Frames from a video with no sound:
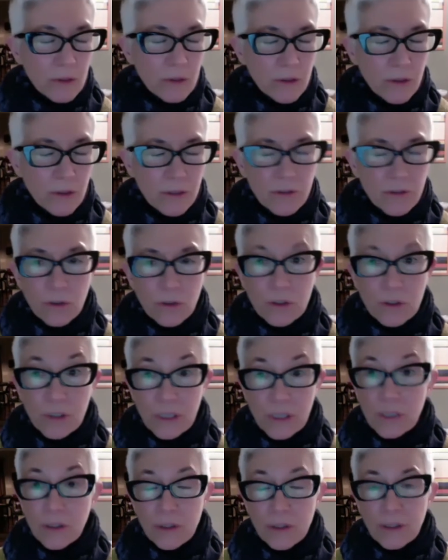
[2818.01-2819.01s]
So it's good to
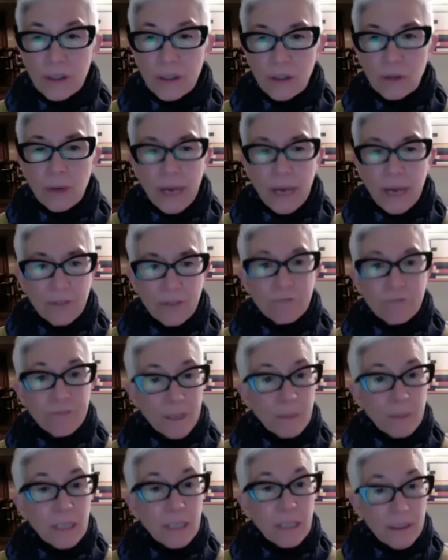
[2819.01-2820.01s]
hear that you had a
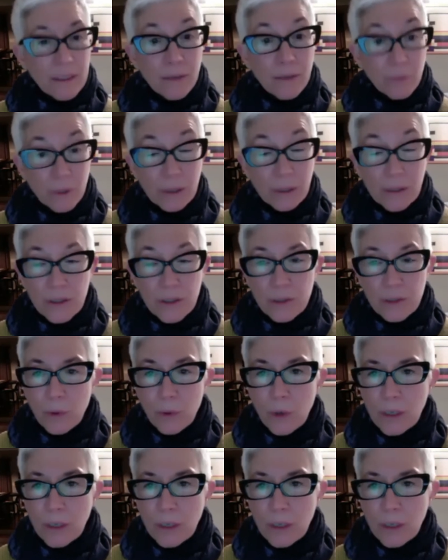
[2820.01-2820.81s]
family that really supported